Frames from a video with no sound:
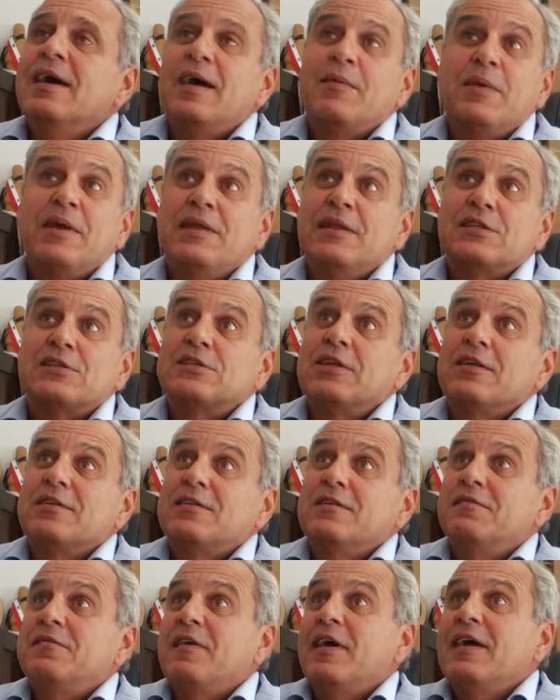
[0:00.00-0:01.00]
I mean, it's
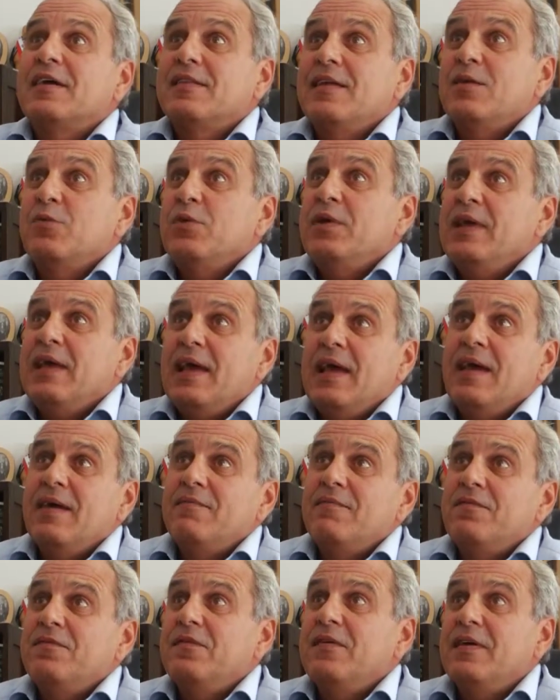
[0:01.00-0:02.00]
not the fact that we
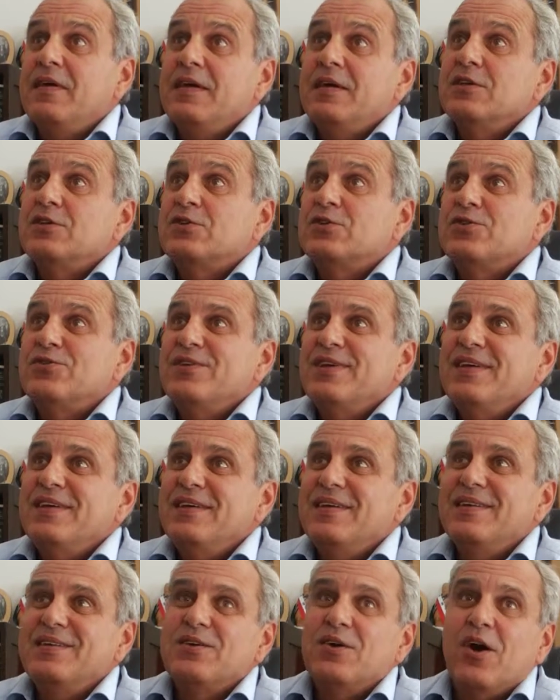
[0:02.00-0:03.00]
have a
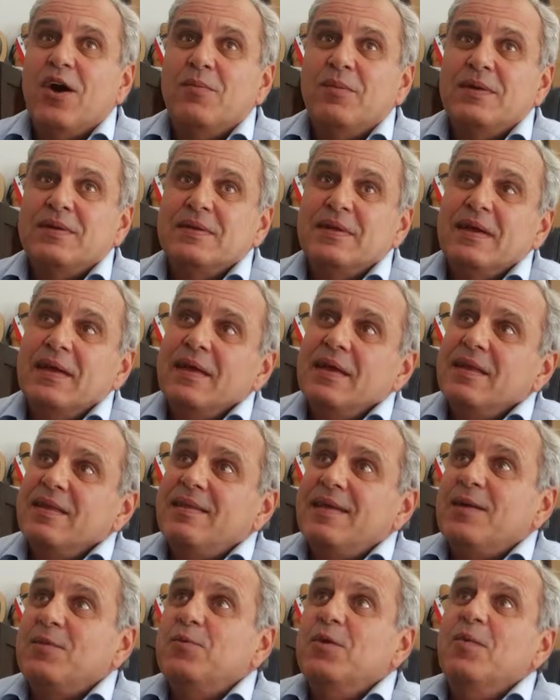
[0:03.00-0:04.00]
history in common
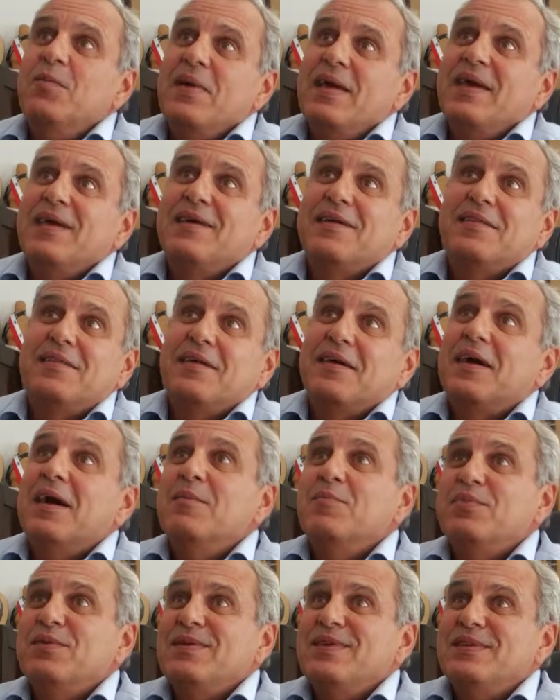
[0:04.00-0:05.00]
that will make the
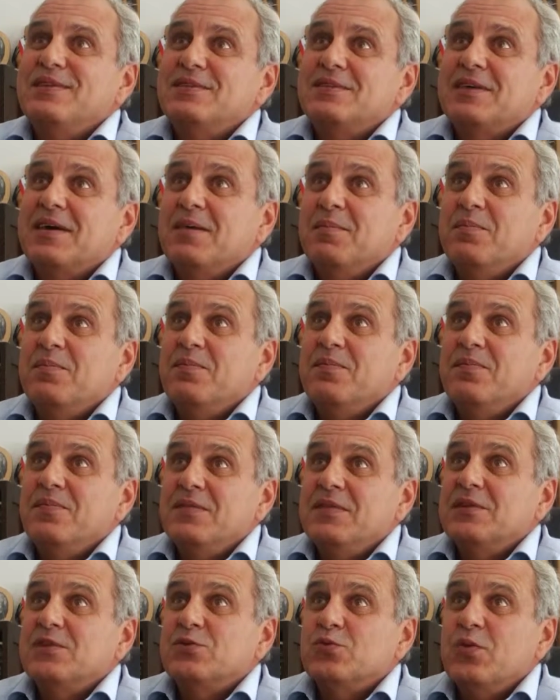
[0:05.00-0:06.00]
companies come
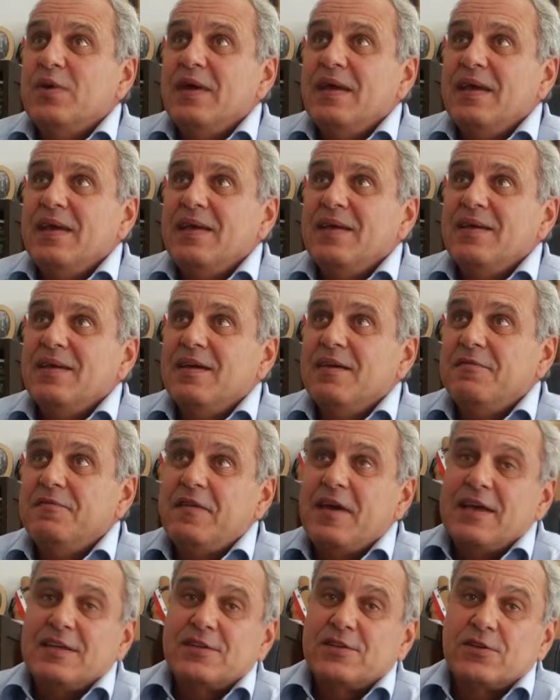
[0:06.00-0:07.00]
this way
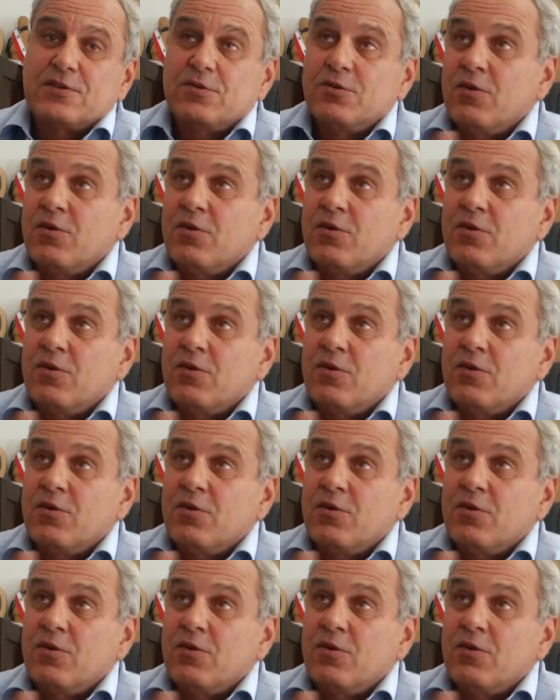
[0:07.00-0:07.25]
faster